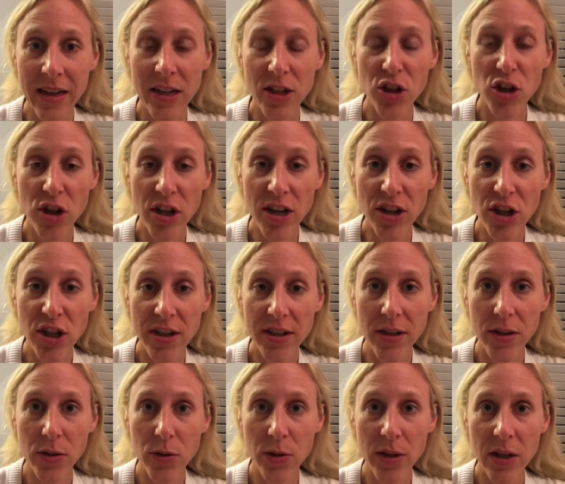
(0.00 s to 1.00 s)
Shinichi
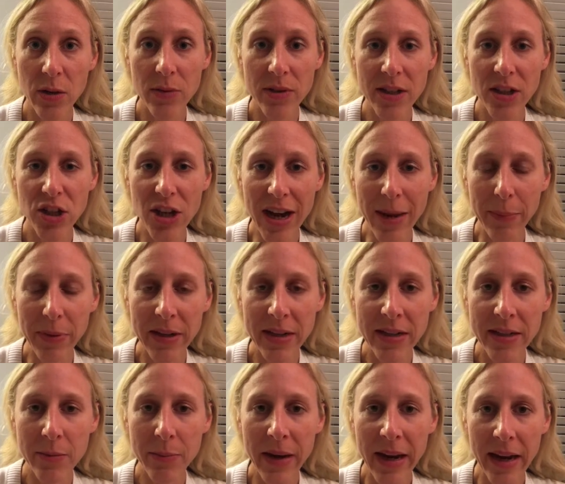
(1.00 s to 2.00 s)
Suzuki was a
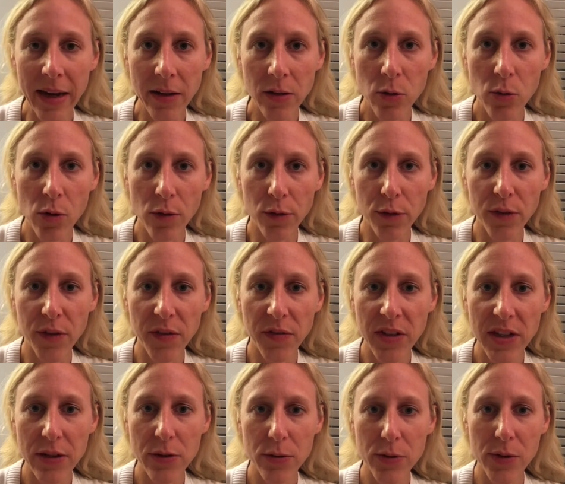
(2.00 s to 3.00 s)
Japanese man who over 50
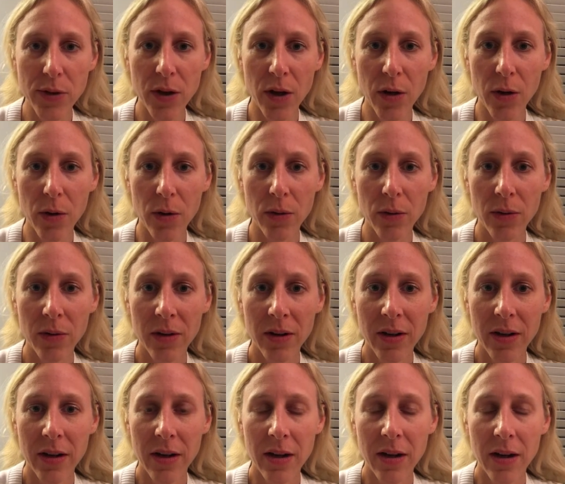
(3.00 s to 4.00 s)
years ago
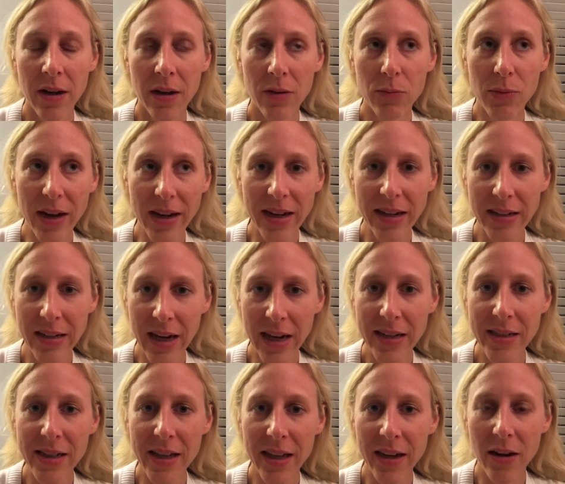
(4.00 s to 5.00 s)

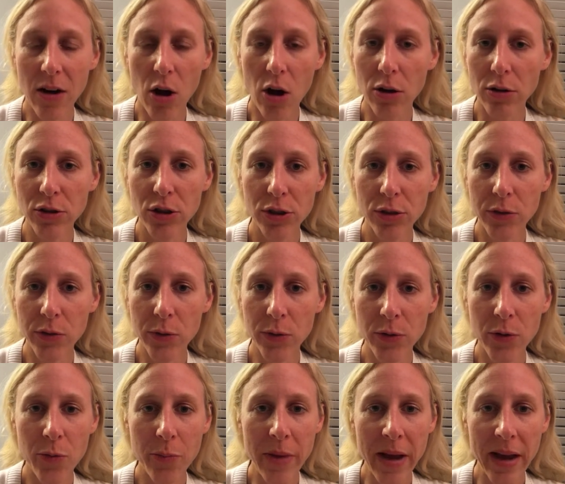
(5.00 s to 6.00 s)
recognized that all children,
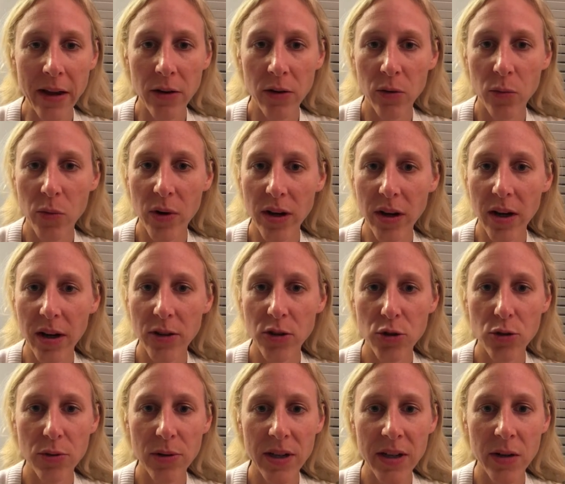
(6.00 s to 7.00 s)
no matter what
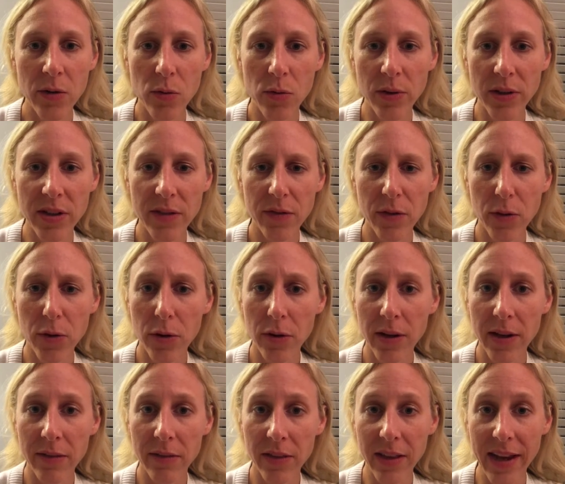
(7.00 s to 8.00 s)
country or
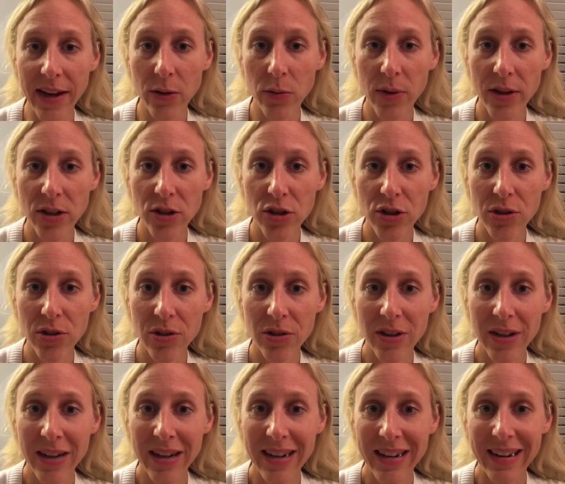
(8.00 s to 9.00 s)
difficulty of language
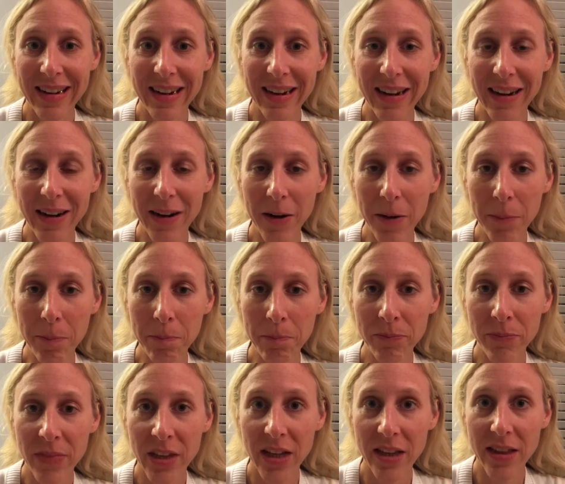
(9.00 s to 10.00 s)

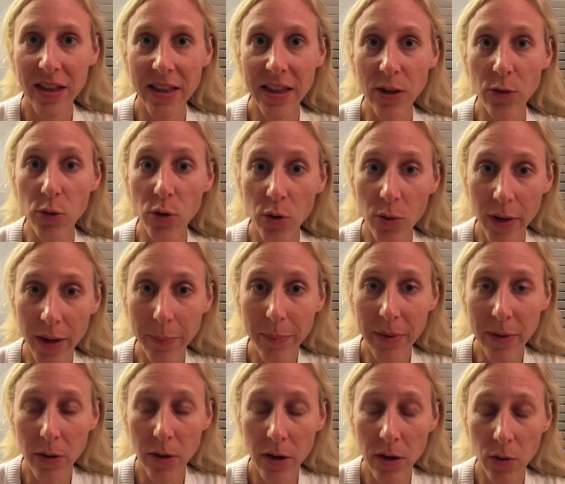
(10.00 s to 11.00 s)
that they grow
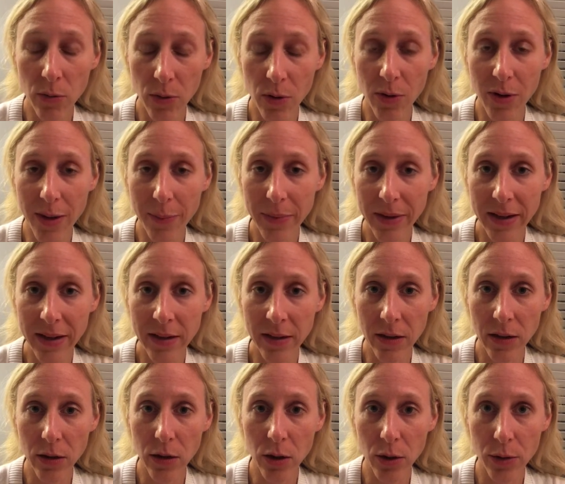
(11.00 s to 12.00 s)
up in,
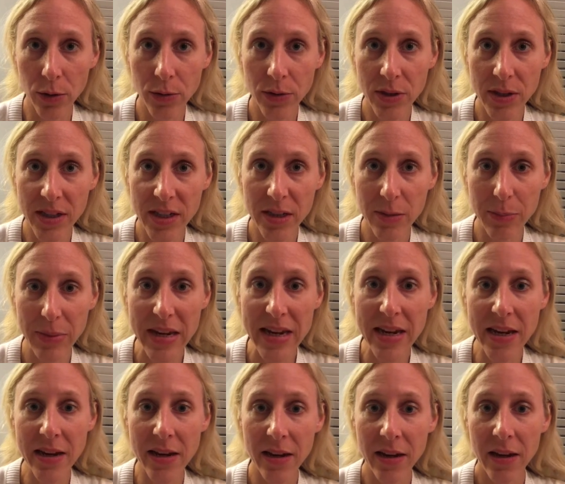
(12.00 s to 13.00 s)
learn to
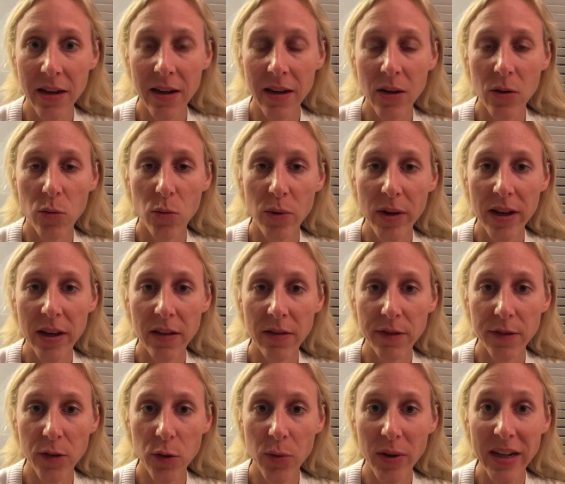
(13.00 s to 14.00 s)
speak with
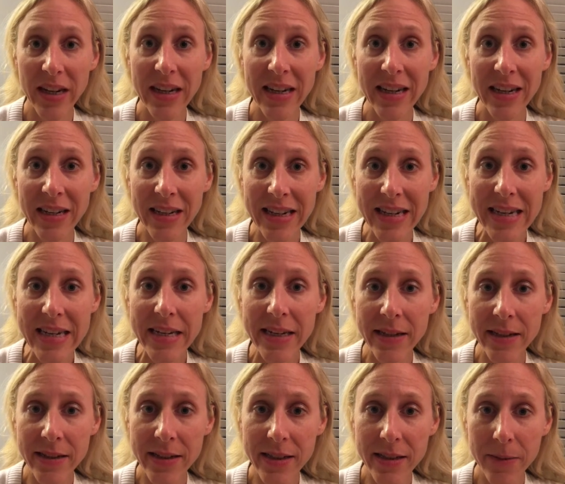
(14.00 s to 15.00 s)
fluidity and
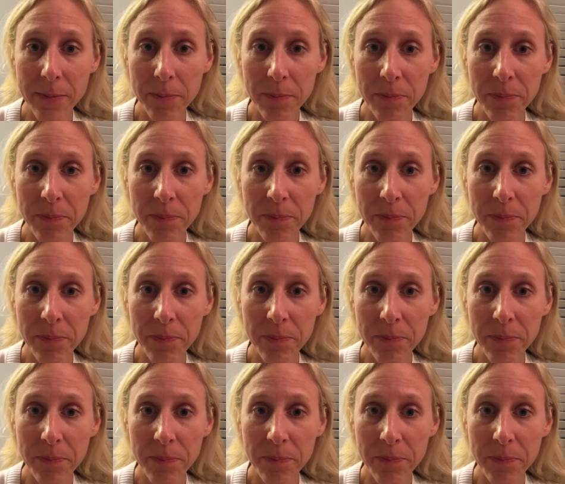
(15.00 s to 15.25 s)
ease.